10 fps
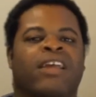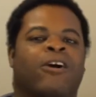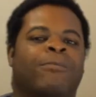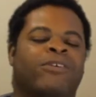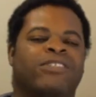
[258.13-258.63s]
I
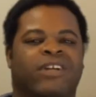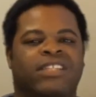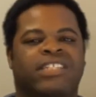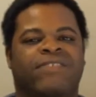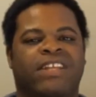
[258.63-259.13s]
hope you enjoyed
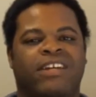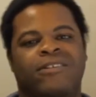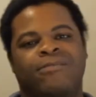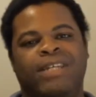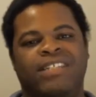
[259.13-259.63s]
this
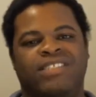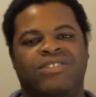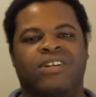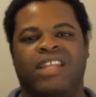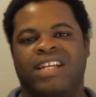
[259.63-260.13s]
video. Be
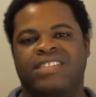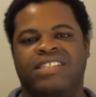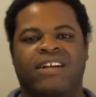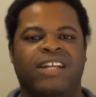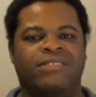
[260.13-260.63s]
sure to like,
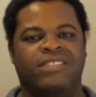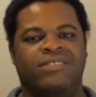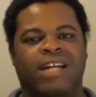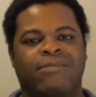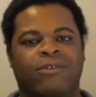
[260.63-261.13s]
share, and
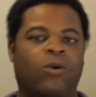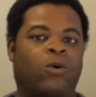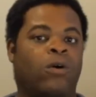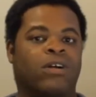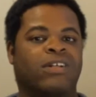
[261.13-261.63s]
subscribe,
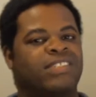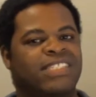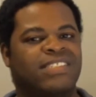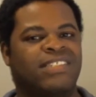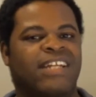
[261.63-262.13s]
or
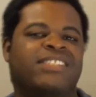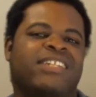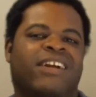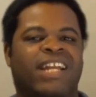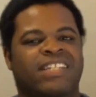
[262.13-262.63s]
dislike,
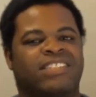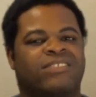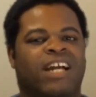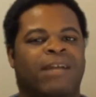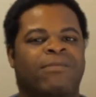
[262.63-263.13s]
share, and
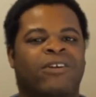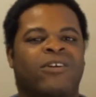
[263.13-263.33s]
subscribe.